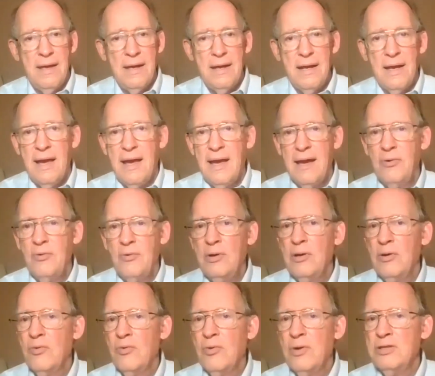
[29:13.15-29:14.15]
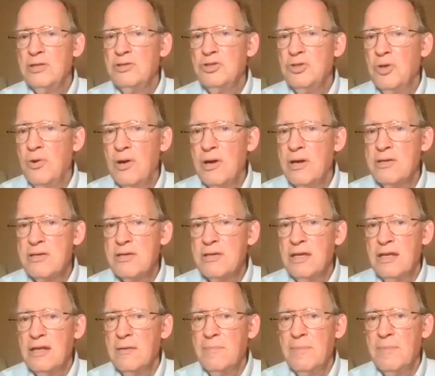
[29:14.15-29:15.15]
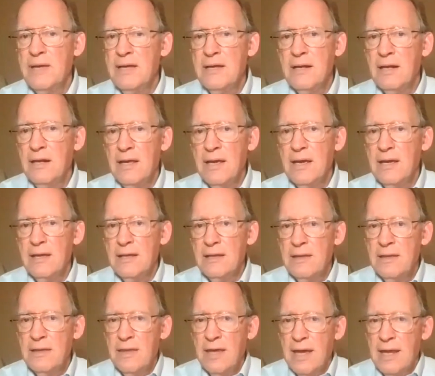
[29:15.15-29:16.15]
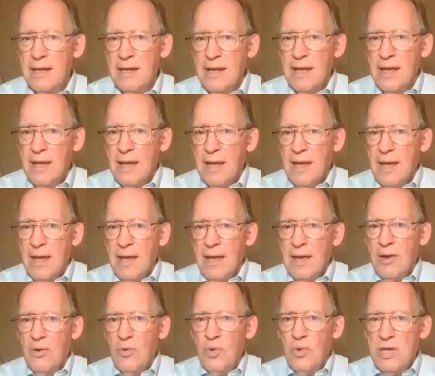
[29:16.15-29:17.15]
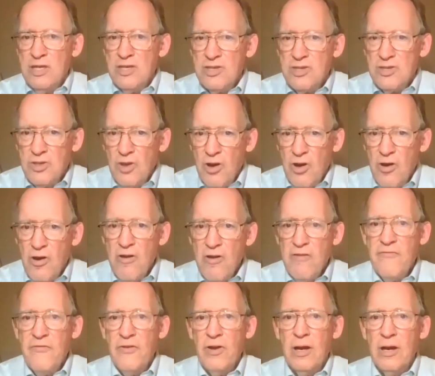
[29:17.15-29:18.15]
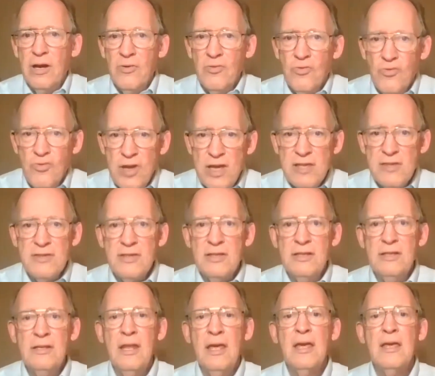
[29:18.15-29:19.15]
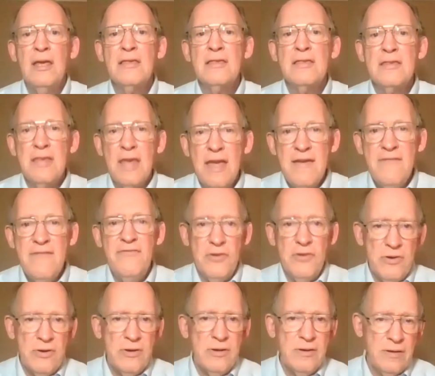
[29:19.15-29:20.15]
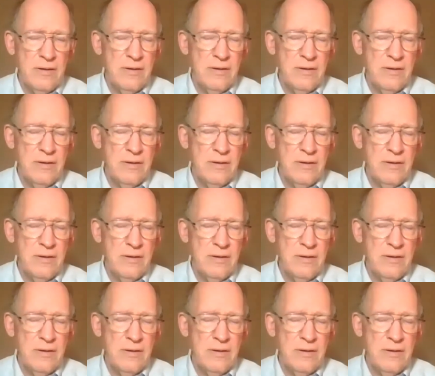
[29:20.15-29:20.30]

and I will rejoice and be glad that we serve a risen Savior.